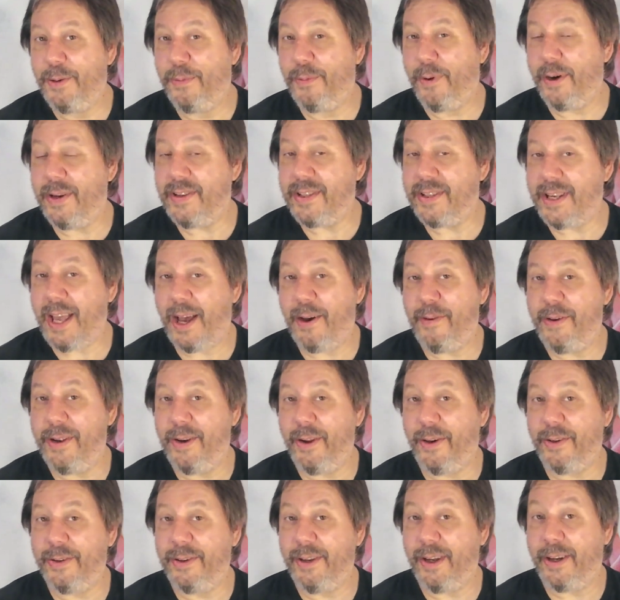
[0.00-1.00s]
what is
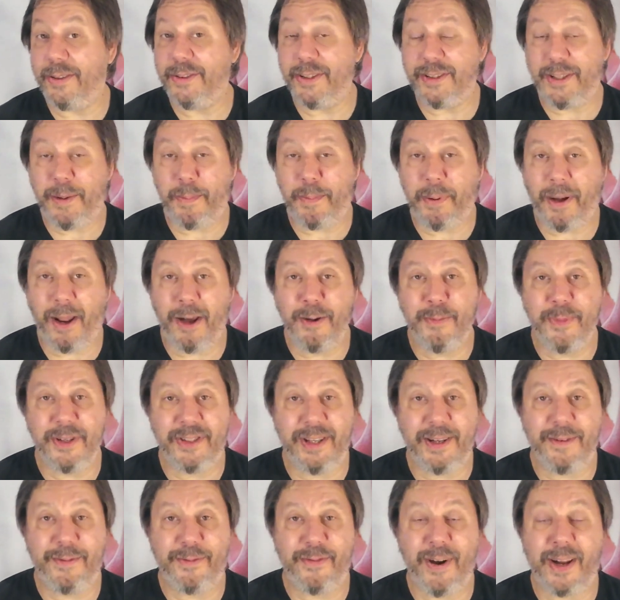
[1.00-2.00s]
going on the
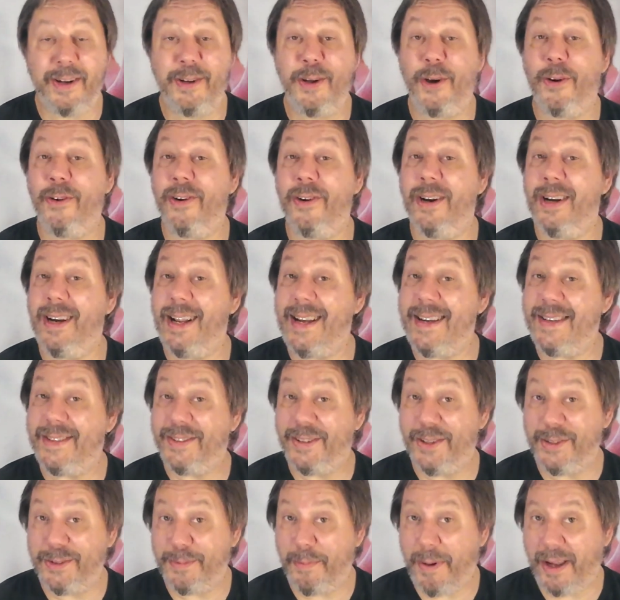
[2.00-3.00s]
diplomacy front, or at
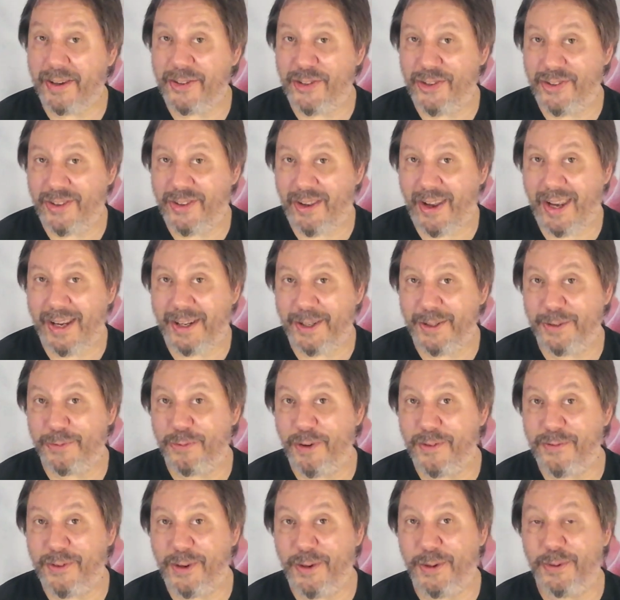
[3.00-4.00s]
least as much as I can
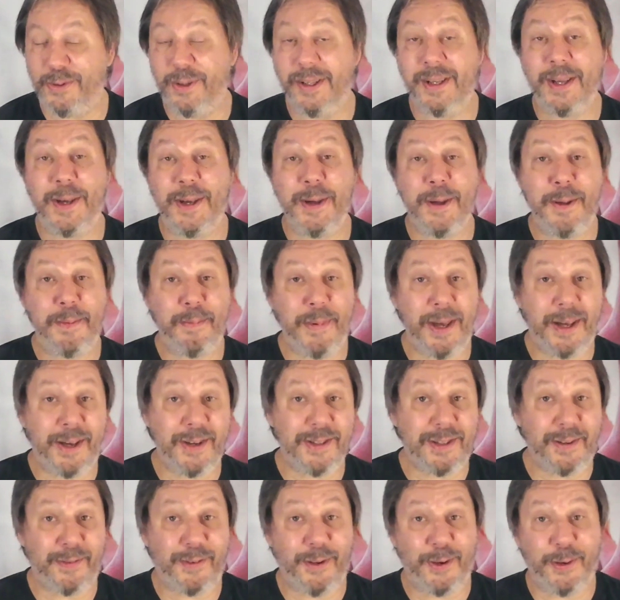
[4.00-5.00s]
reveal,
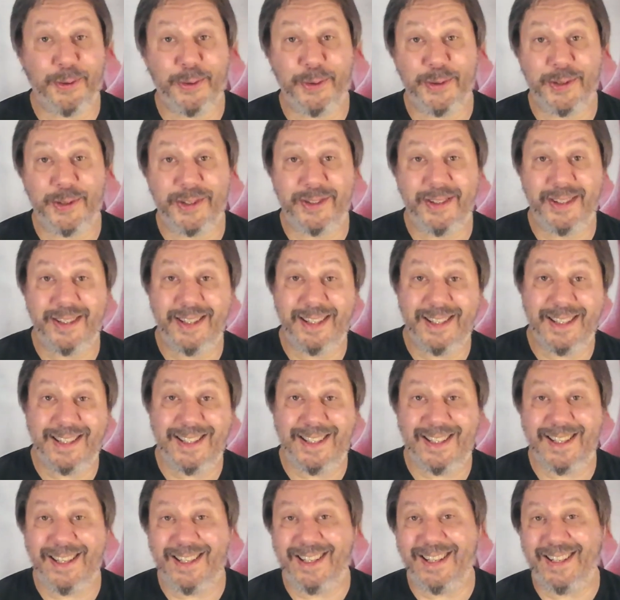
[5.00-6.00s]
because of course
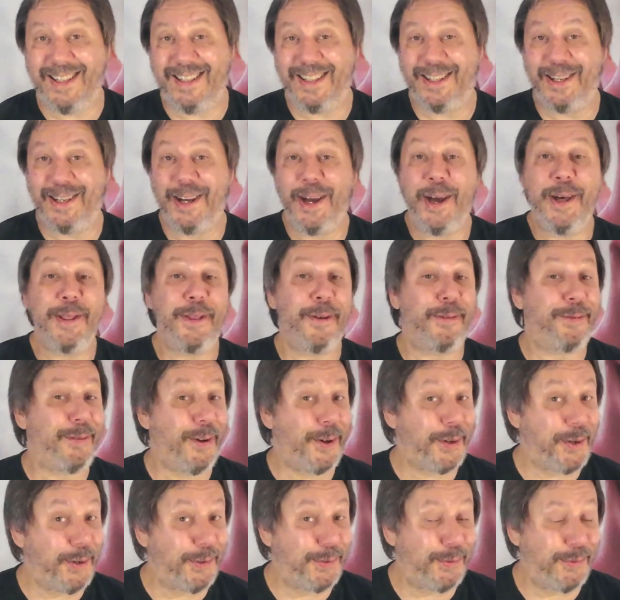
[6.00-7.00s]
the
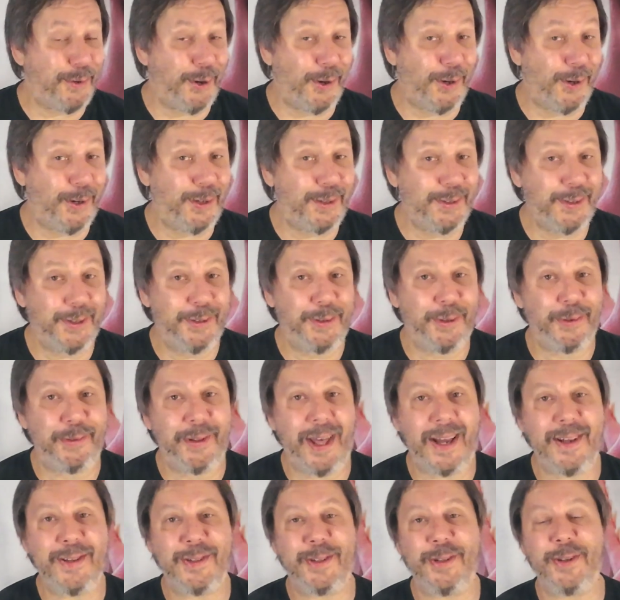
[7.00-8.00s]
fog of war and all
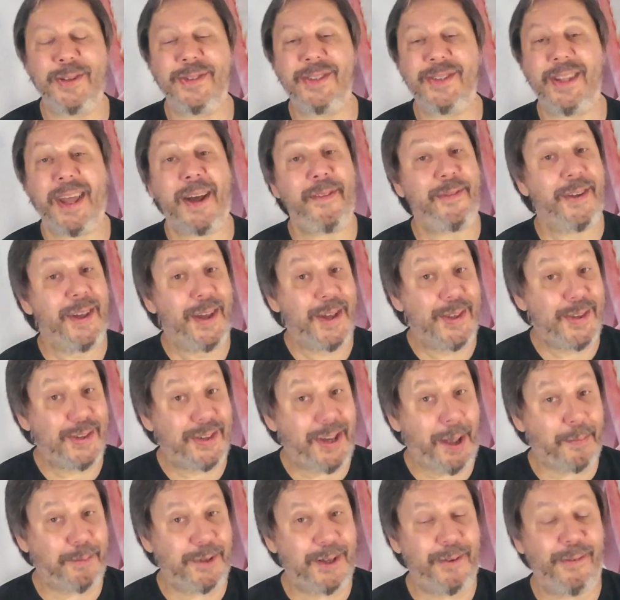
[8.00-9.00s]
that sort of stuff,
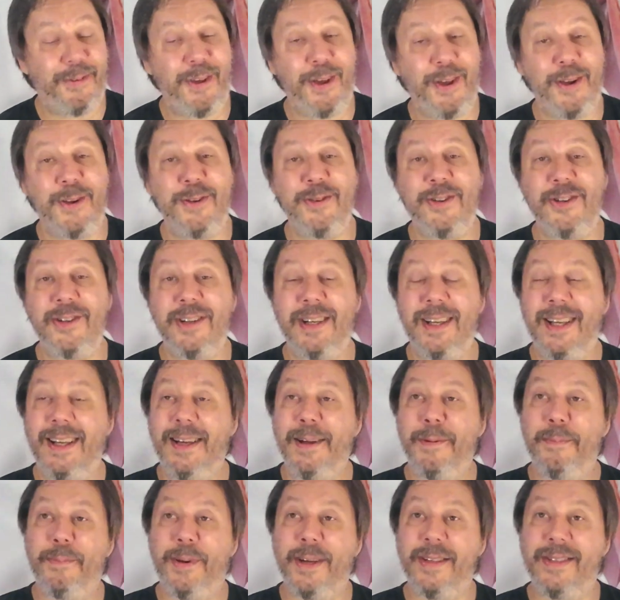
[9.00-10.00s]
subterfuge.
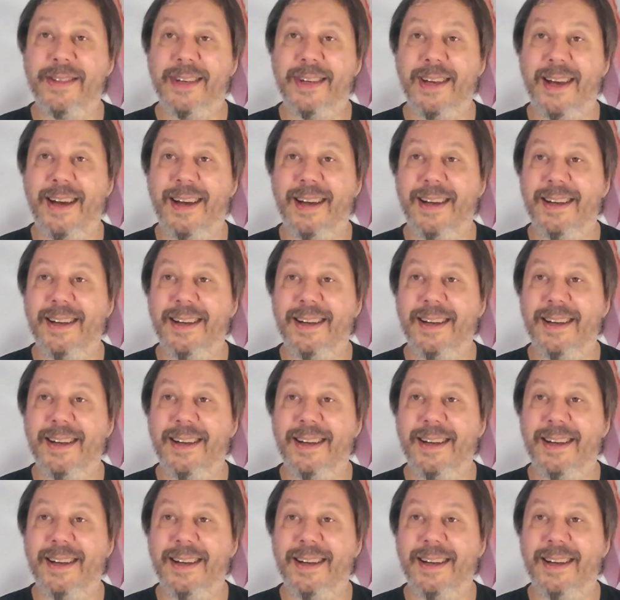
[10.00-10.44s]
But